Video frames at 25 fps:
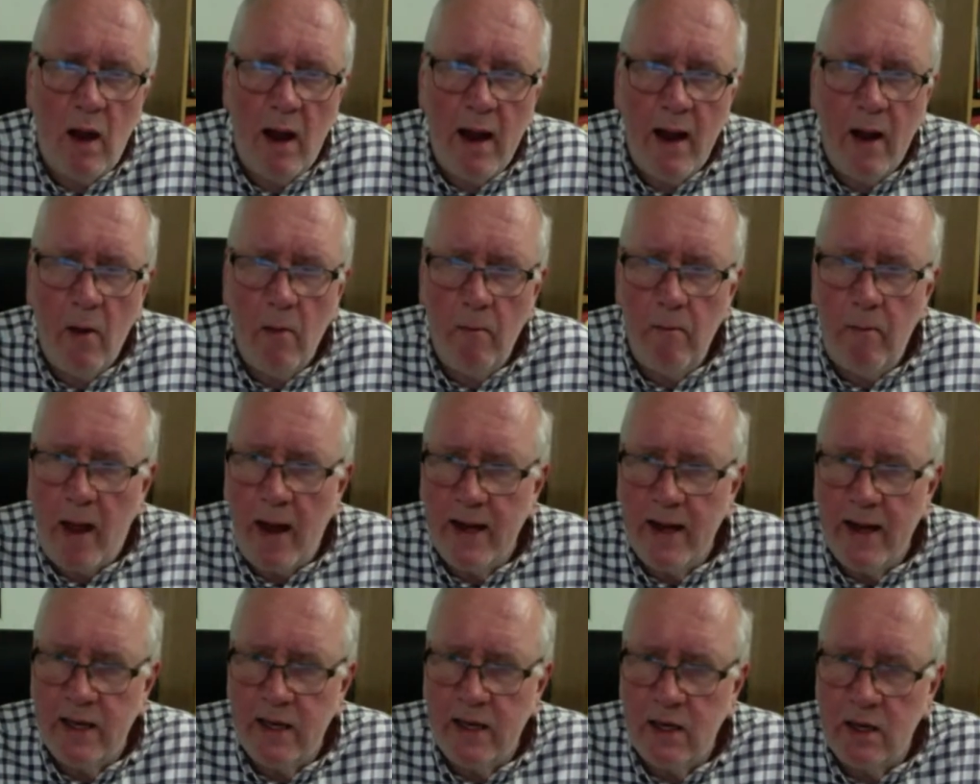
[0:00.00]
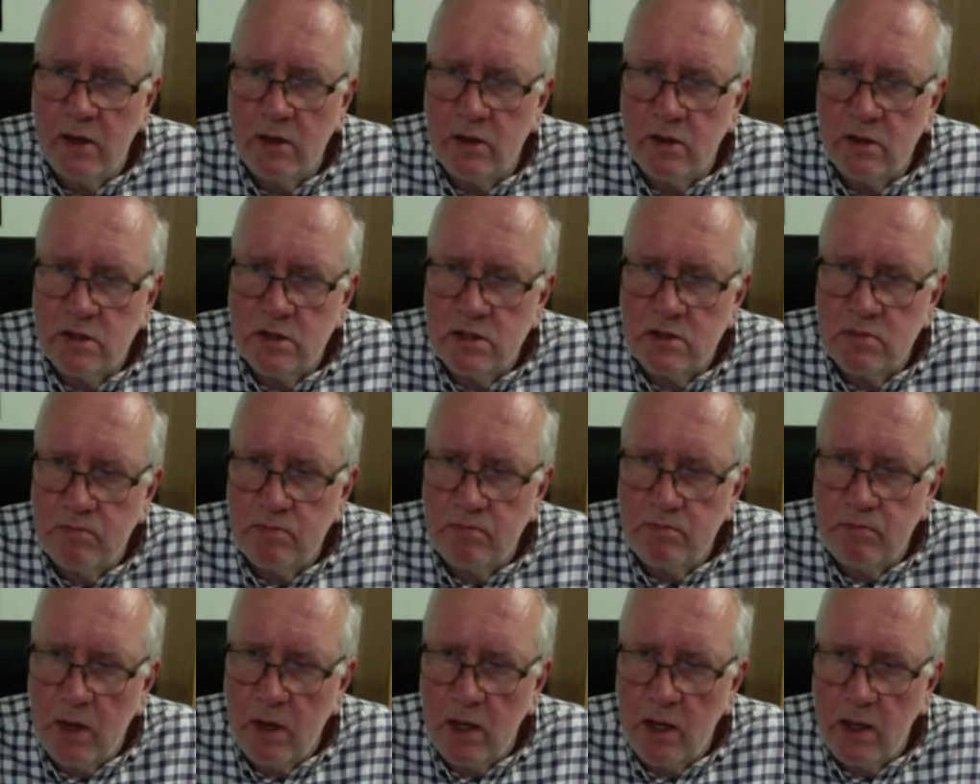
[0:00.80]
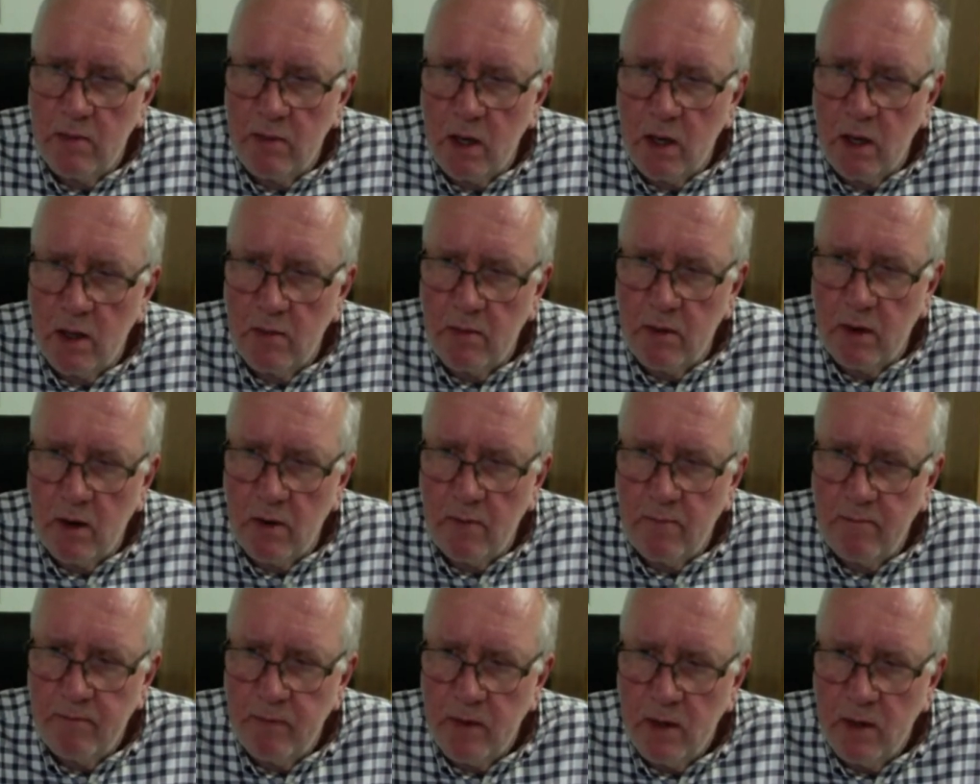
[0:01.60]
Albanians, blah, blah, blah.